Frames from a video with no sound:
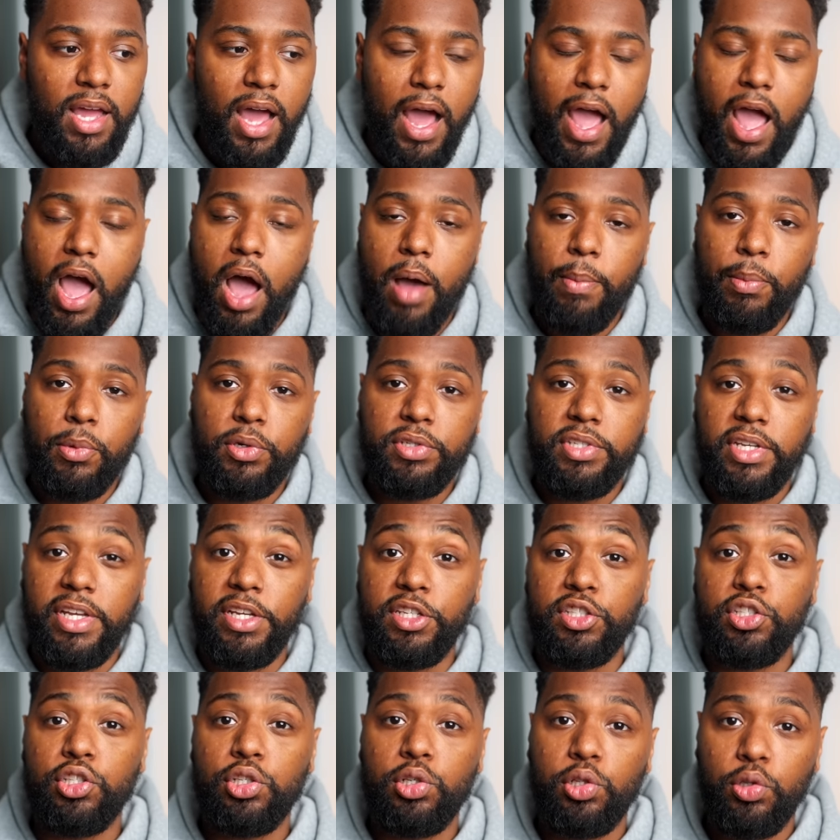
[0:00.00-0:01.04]
I almost
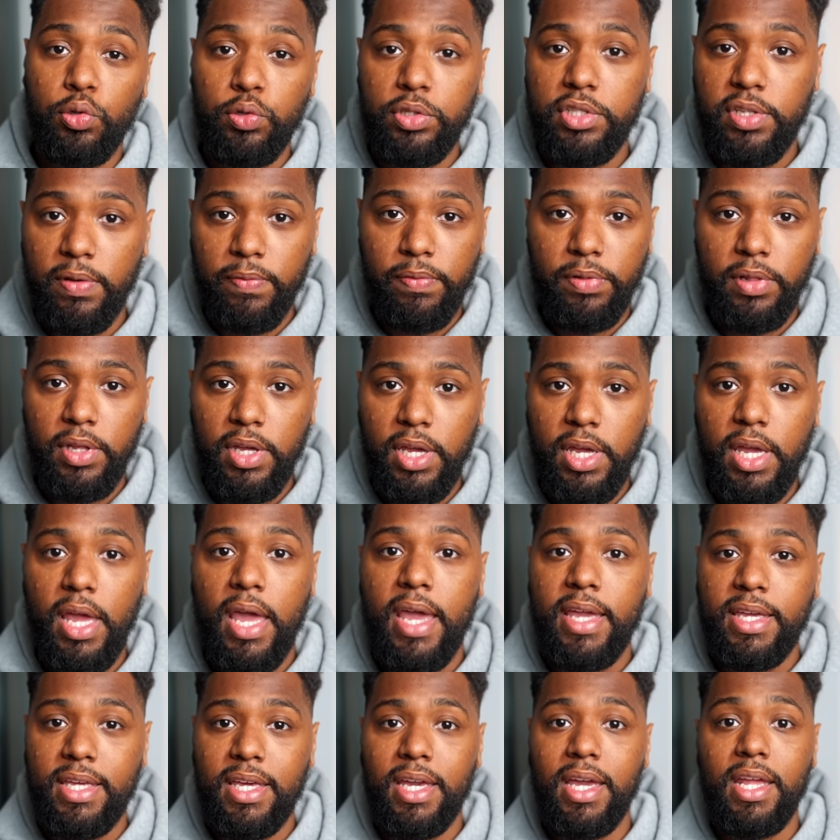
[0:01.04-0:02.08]
exclusively
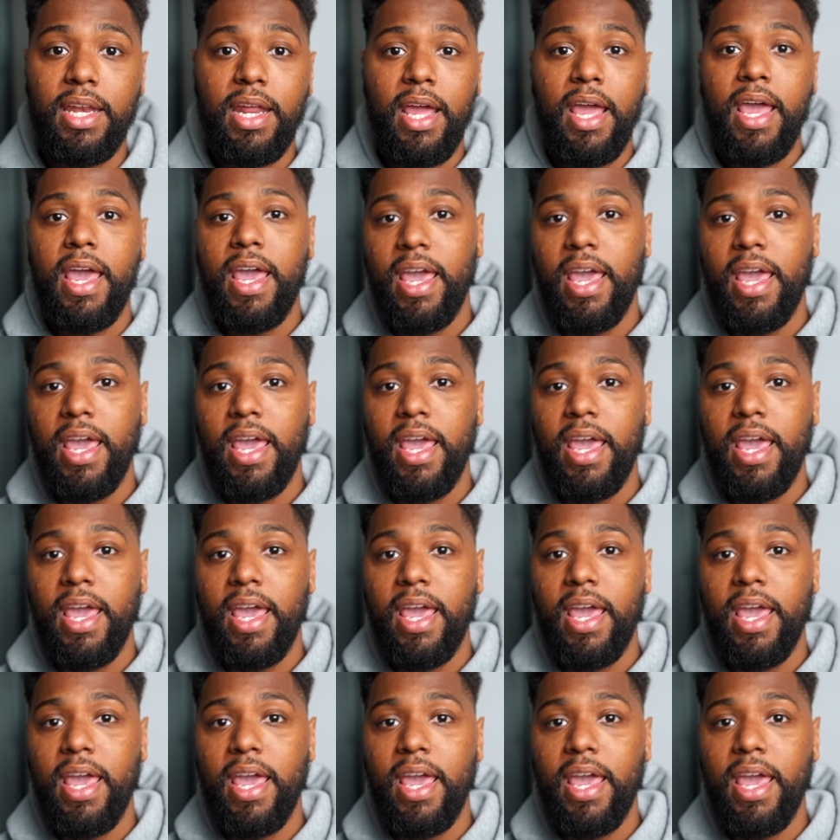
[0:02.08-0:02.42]
get